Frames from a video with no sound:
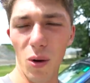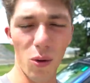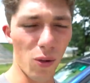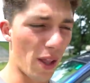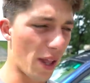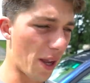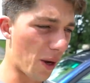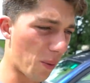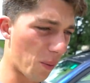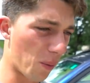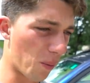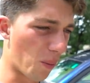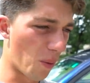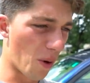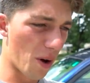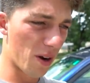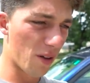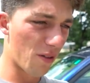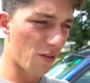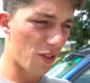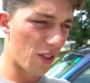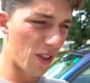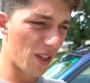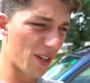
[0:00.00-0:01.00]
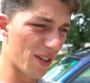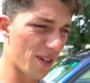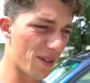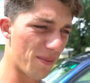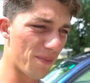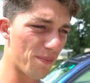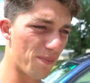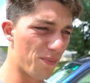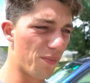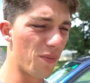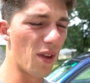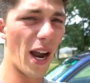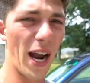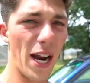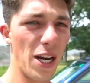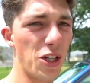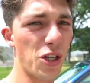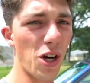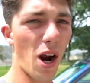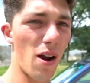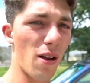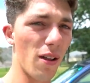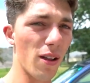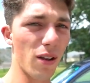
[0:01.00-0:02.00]
Like one of the
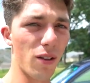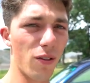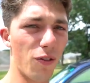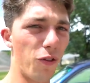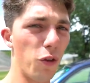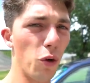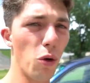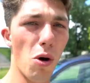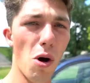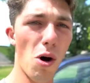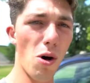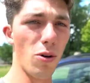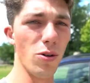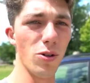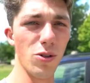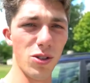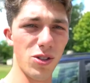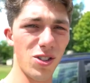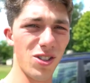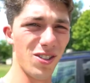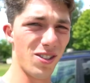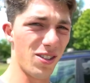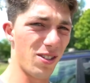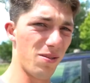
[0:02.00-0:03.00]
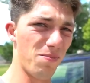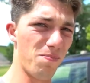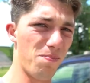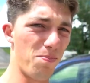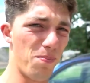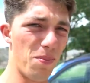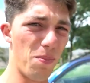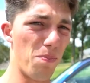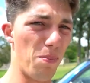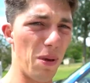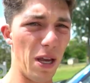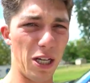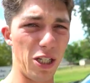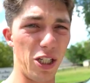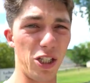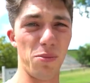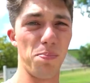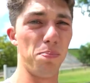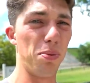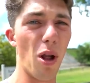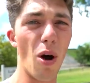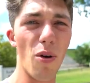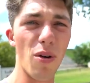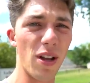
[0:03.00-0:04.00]
hydraulic fuel hoses
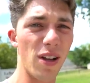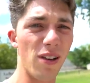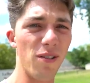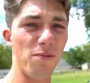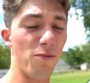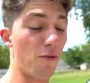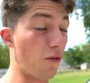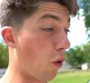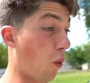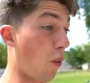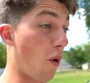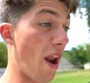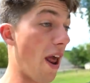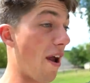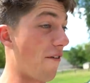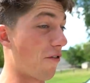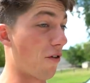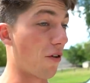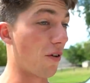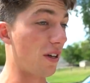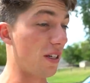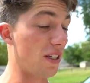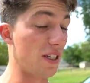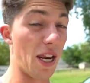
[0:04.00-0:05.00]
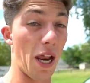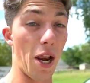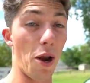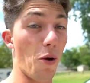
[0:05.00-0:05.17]
exploded for whatever reason.